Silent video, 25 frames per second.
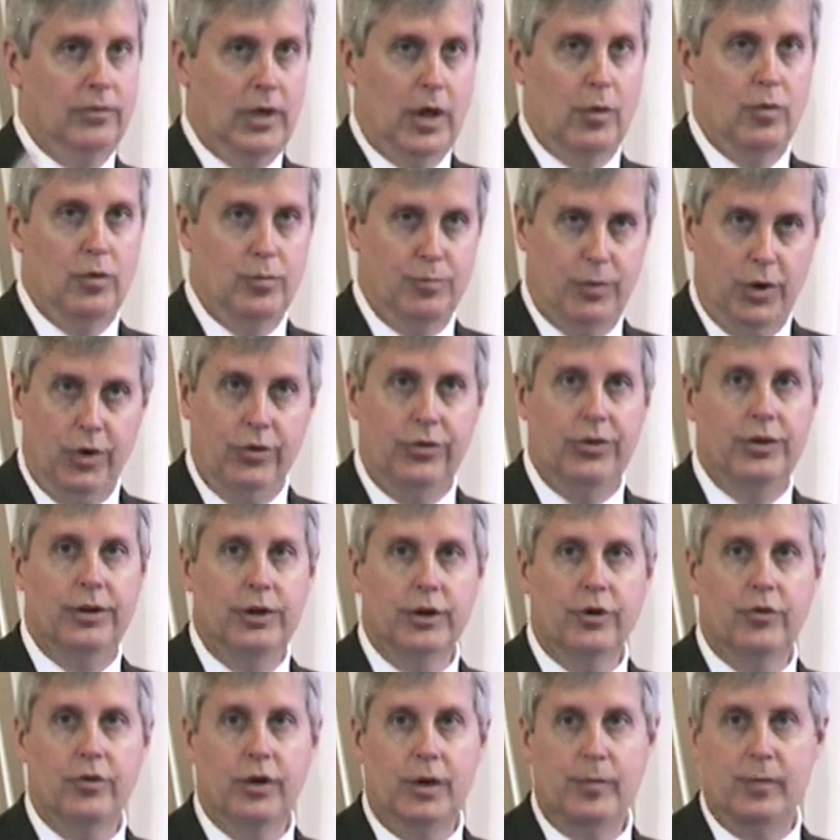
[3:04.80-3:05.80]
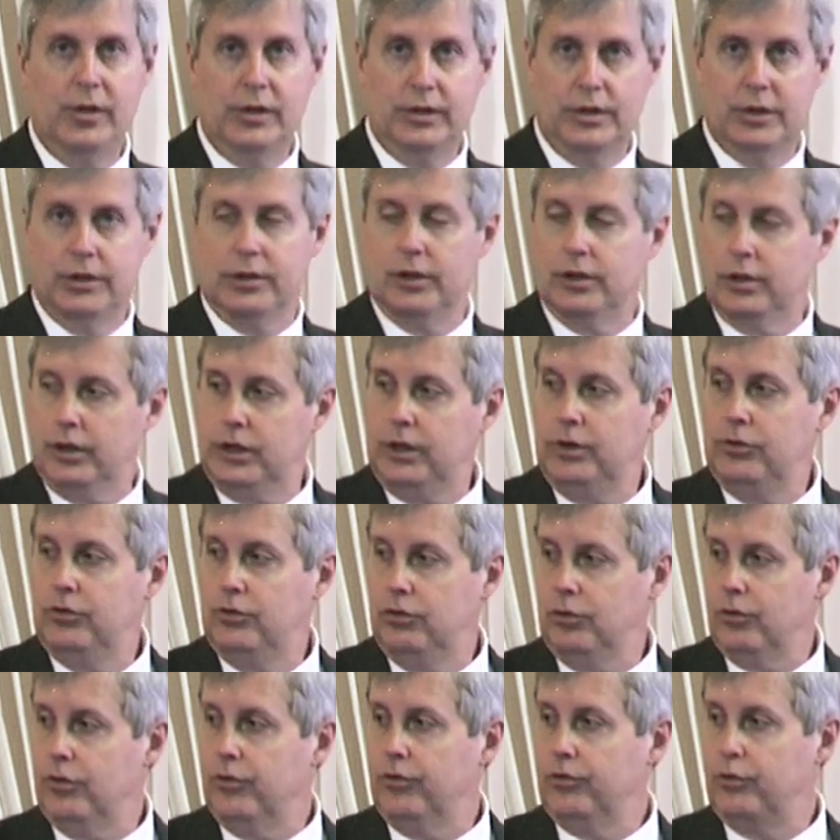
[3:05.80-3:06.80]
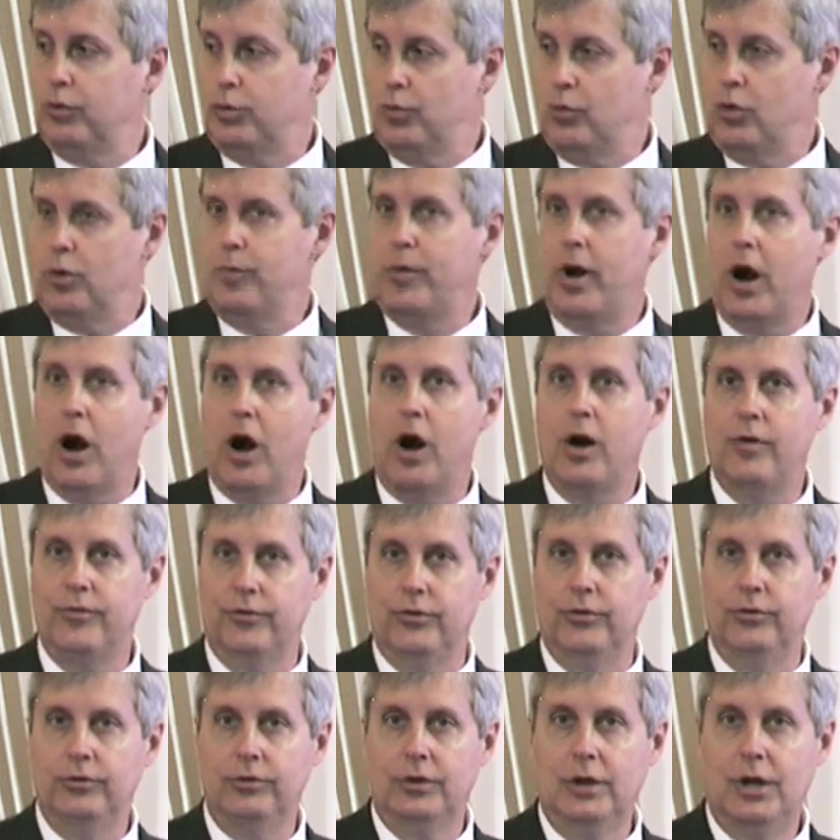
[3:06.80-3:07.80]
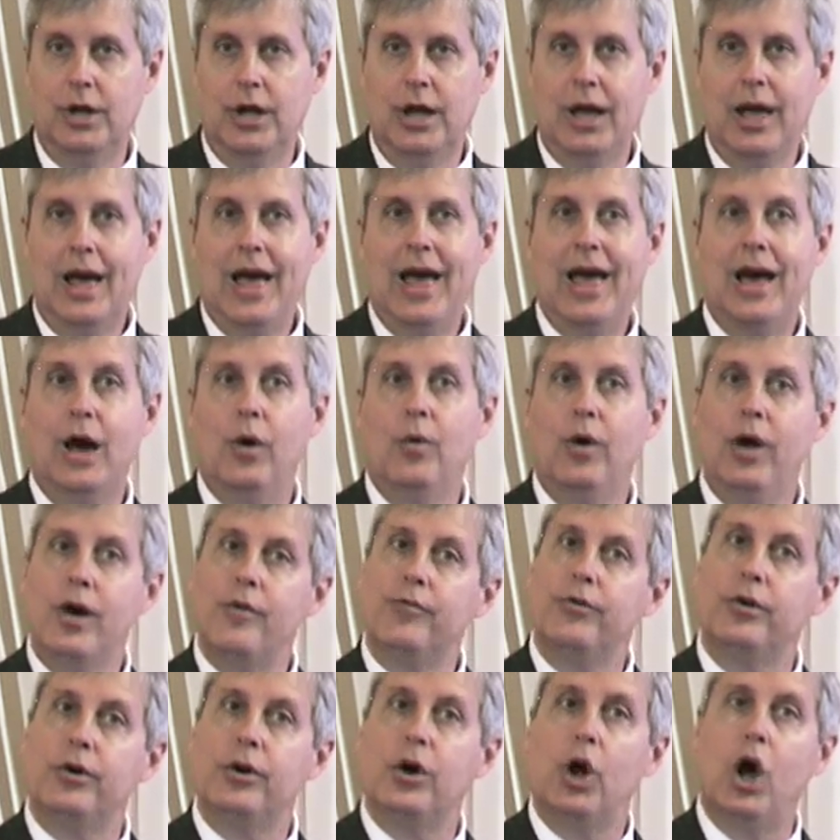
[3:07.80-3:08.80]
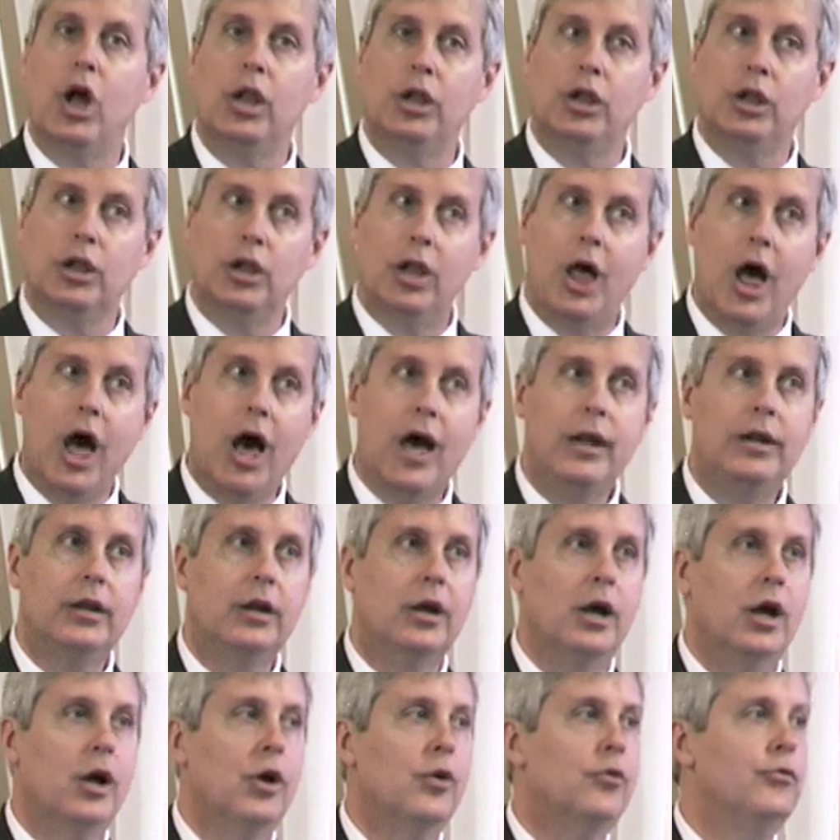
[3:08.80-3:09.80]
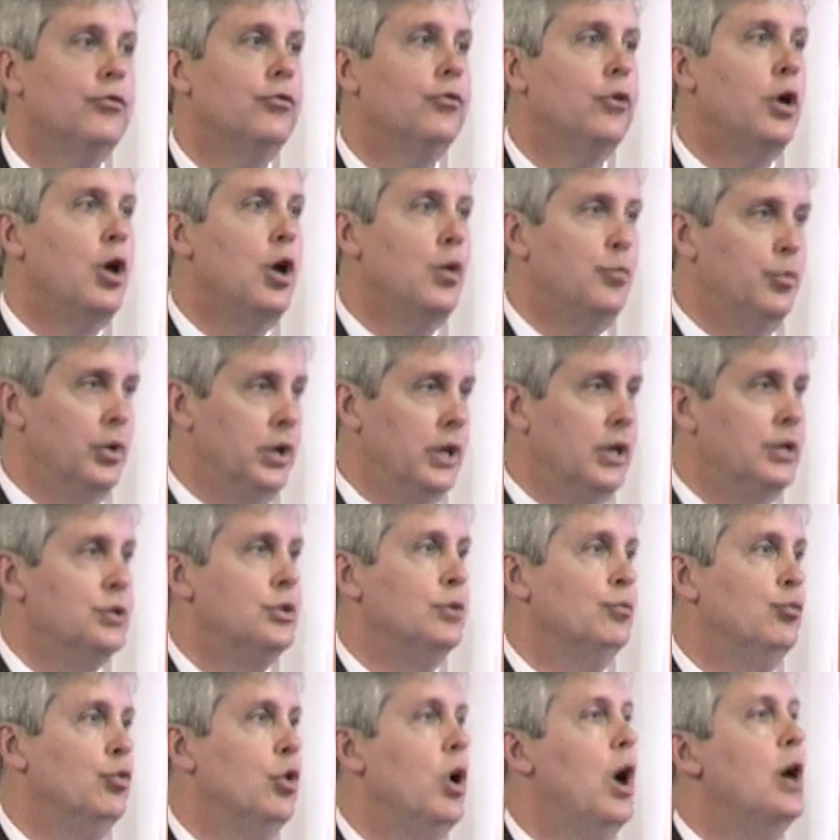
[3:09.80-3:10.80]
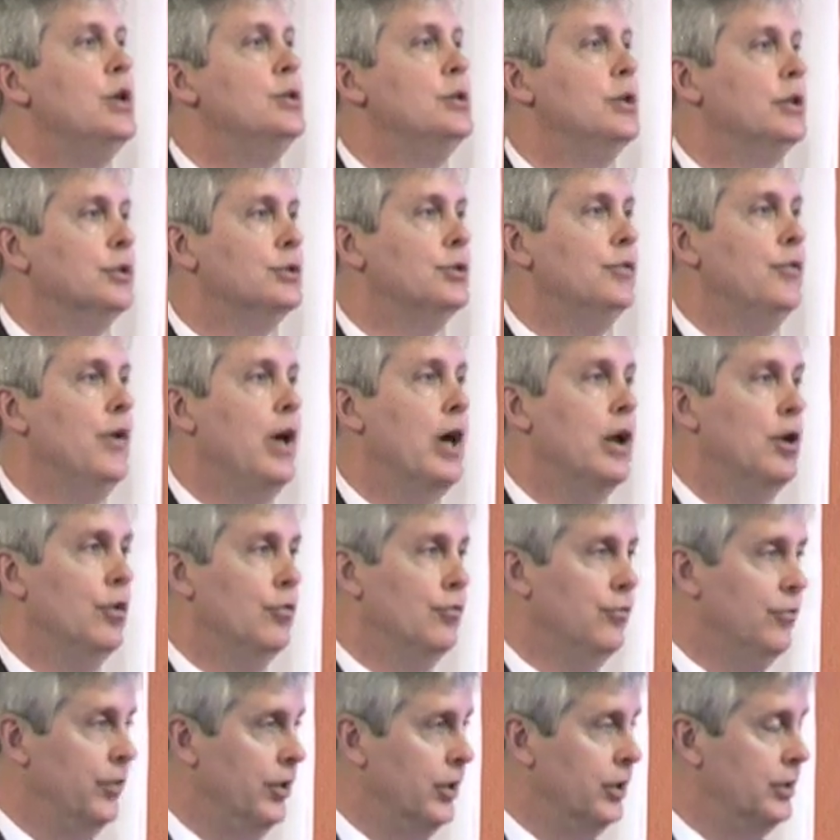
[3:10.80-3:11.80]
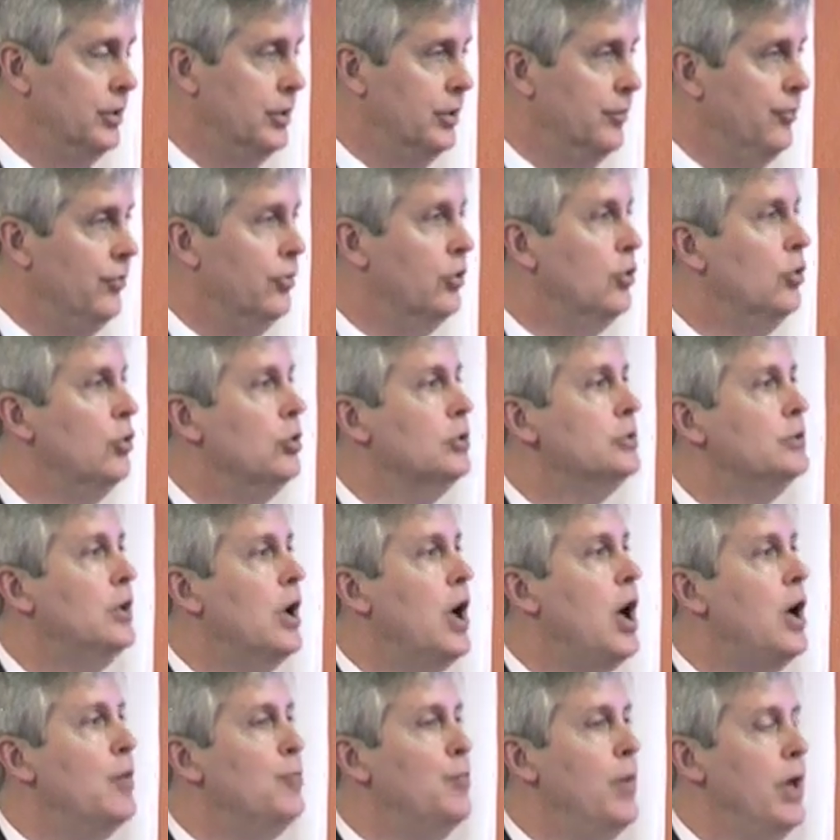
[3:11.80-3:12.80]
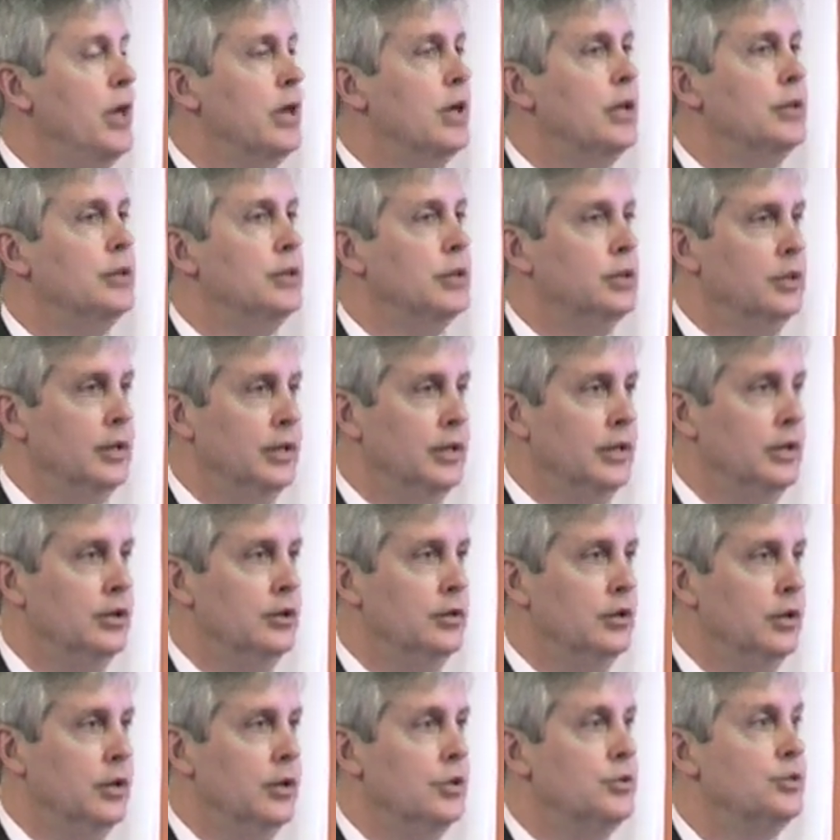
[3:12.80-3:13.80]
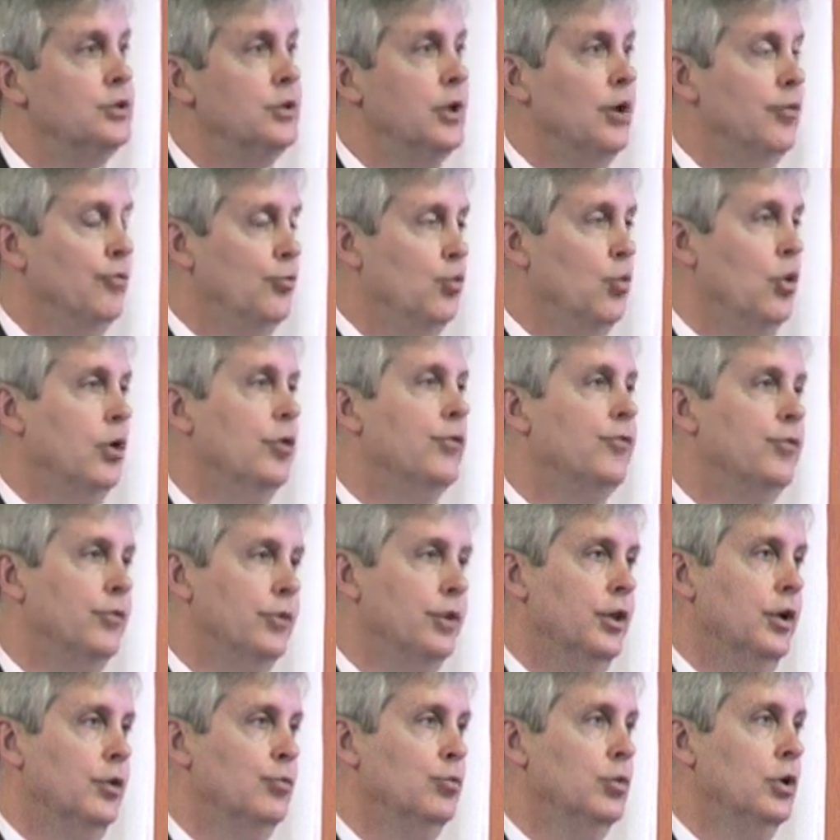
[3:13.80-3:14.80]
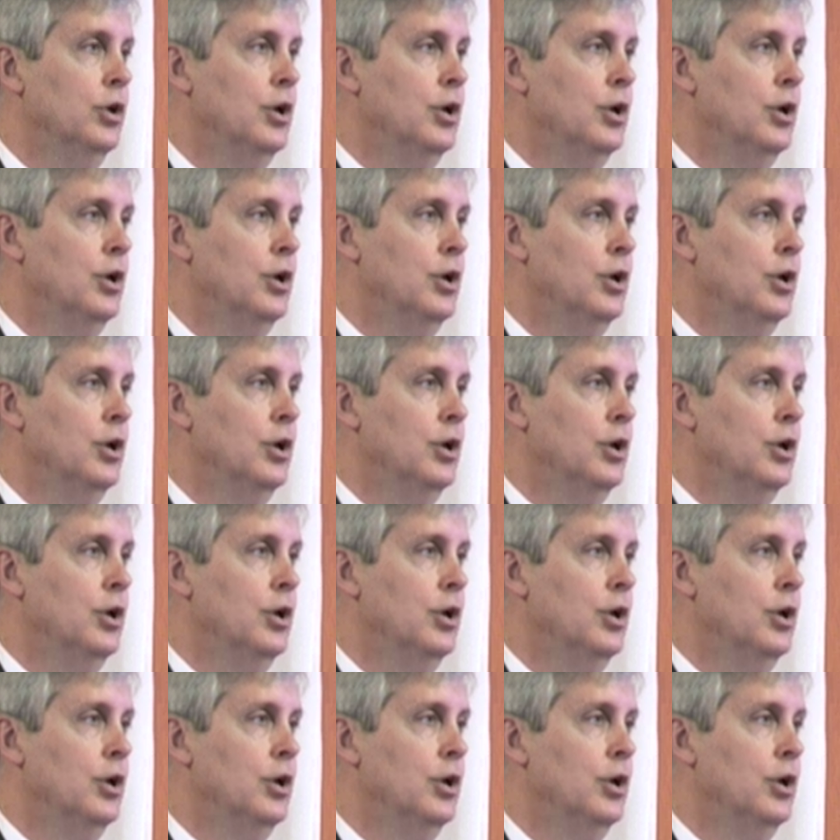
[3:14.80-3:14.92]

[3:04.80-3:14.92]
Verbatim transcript: they were both in agreement that the lean tools were more powerful. However, a lot of companies and projects have had a very difficult time making the lean stuff work for them.